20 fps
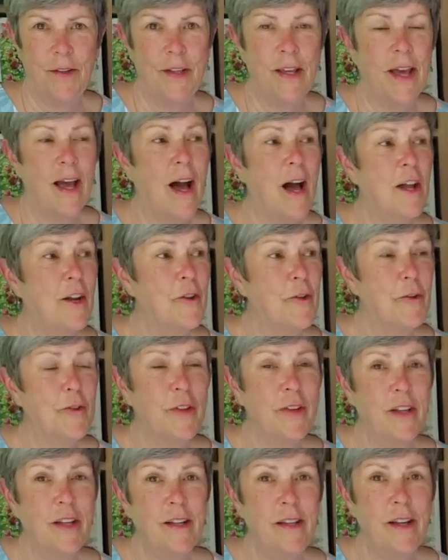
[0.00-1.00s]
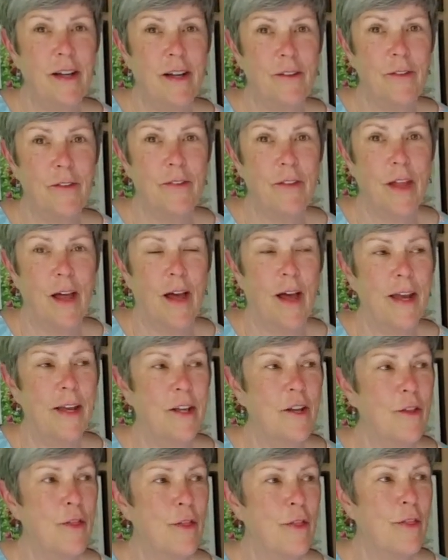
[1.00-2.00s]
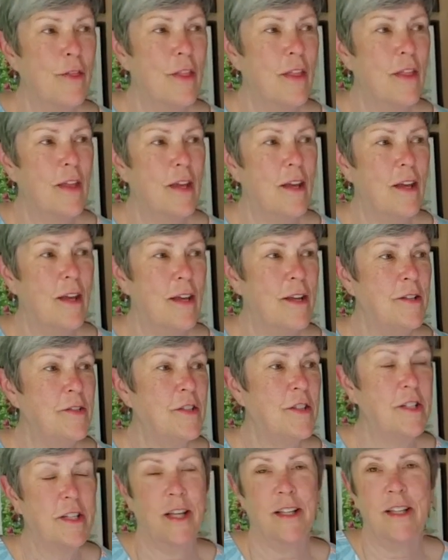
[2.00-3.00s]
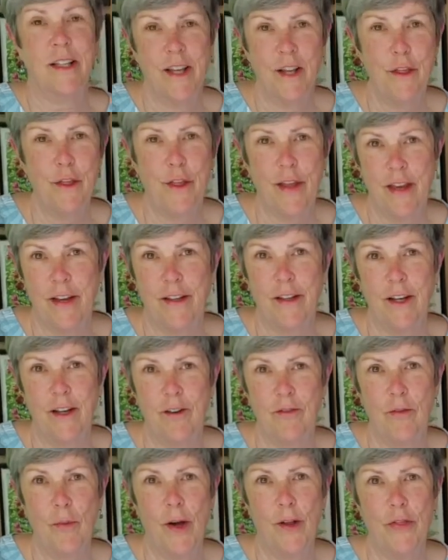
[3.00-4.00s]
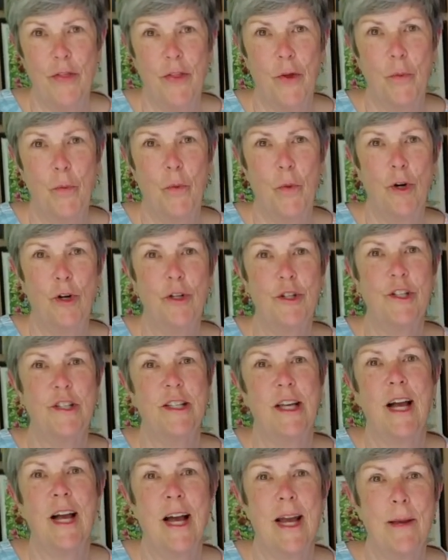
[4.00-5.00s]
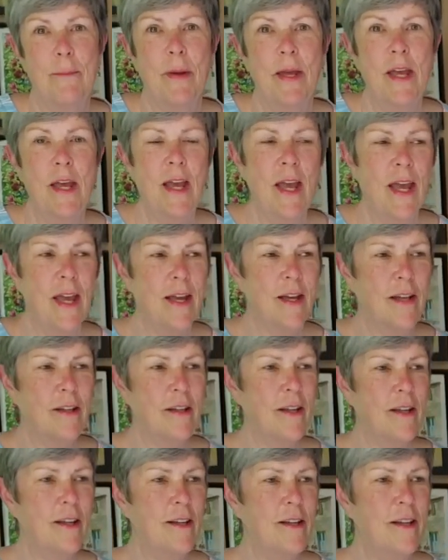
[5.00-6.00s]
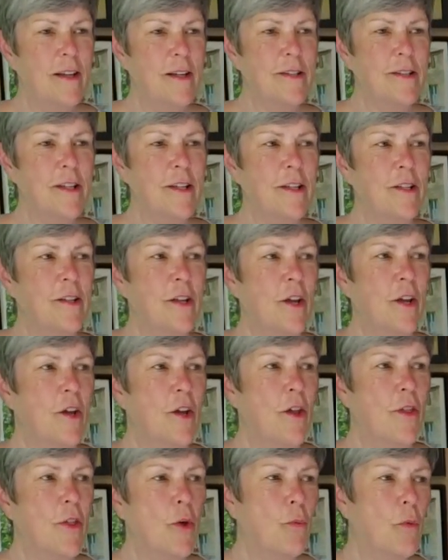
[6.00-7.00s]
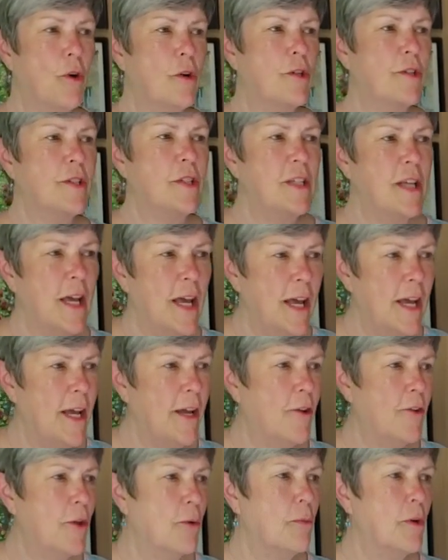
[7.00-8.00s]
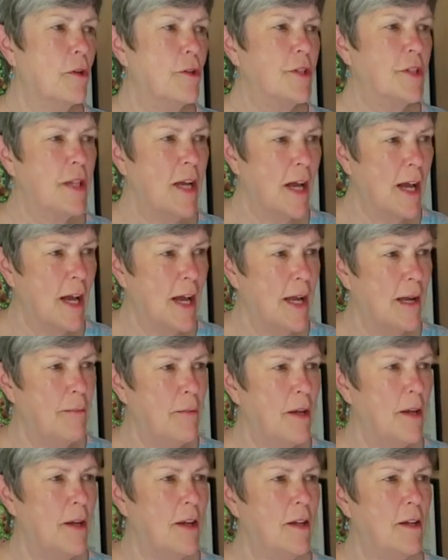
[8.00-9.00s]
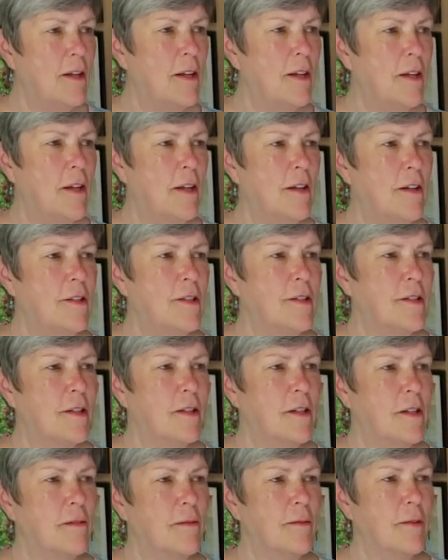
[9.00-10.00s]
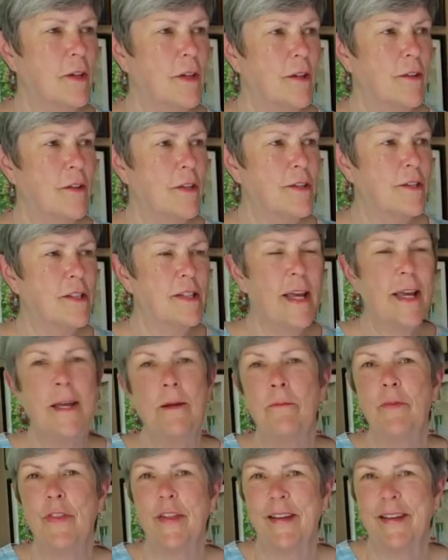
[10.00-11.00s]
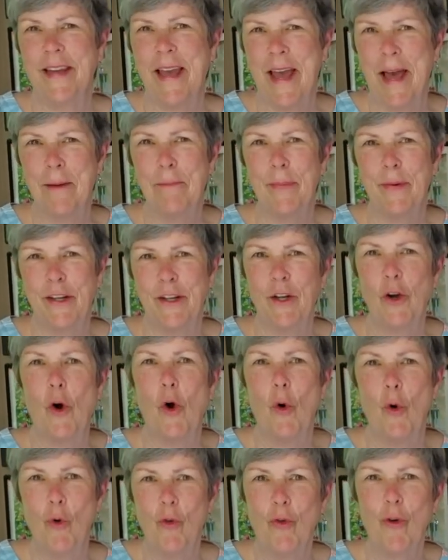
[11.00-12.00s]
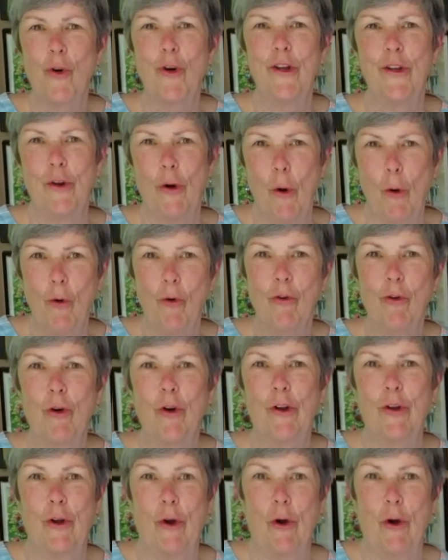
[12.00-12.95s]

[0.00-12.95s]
Yeah, honestly, I can instantly think of what the worst time, and it isn't the worst day or the worst time. It is the same thing happening over and over and